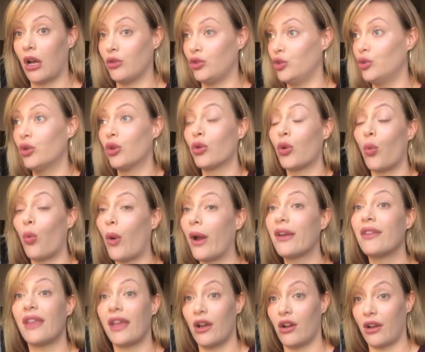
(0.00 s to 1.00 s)
You don't know
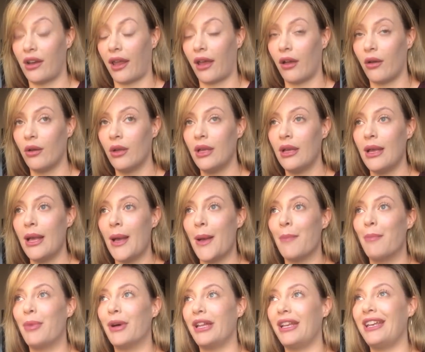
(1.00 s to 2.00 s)
where they are now.
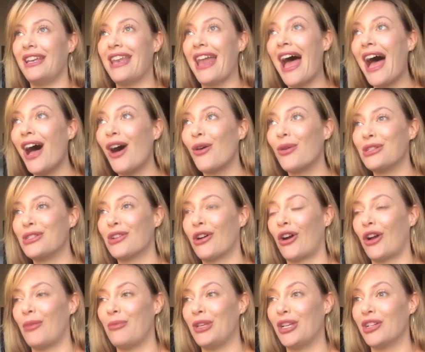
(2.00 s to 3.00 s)
But now it's
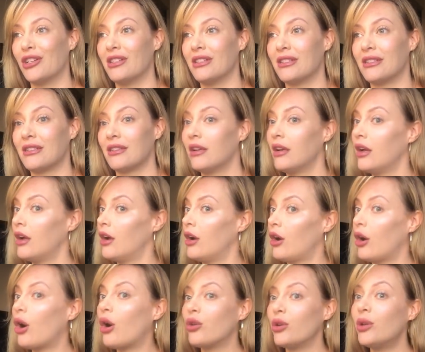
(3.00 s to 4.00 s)
hard because,
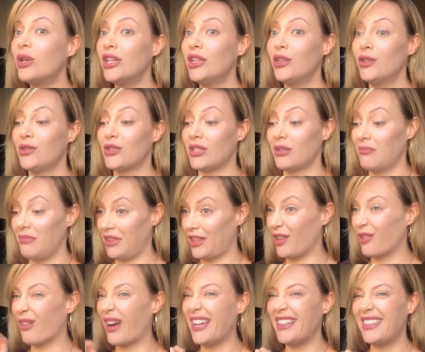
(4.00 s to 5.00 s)
oh, you didn't lose them.
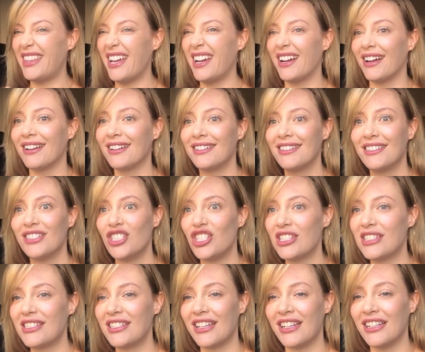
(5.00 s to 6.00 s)
They're right there.
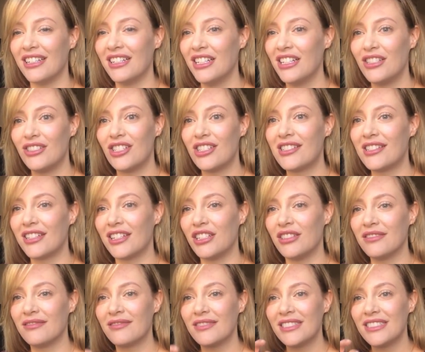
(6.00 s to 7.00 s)
Just a, just a,
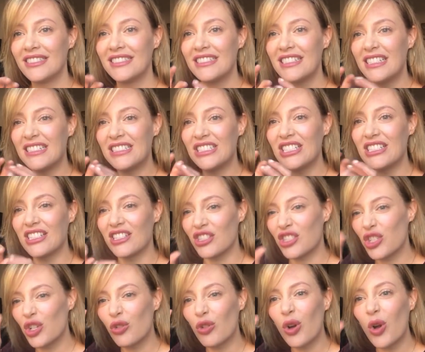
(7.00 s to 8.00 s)
just a
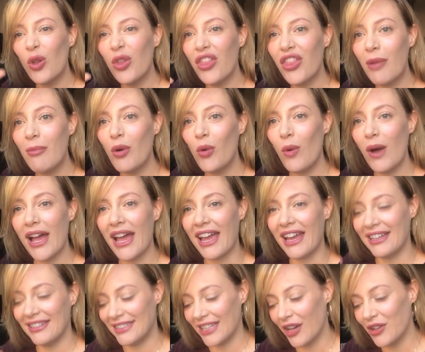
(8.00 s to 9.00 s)
scroll thumb
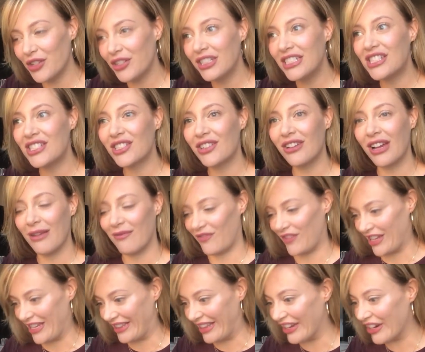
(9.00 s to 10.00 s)
away down your Instagram
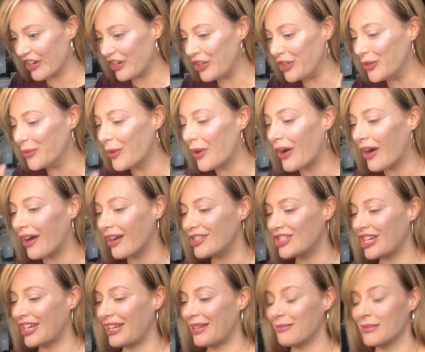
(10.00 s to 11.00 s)
feed. There you are,
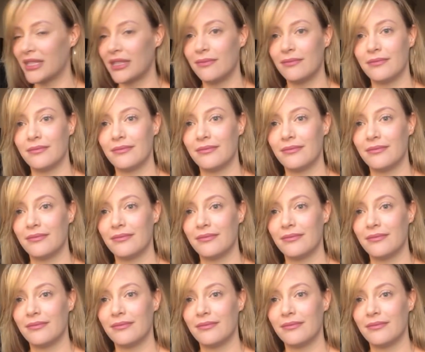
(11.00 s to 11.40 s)
James.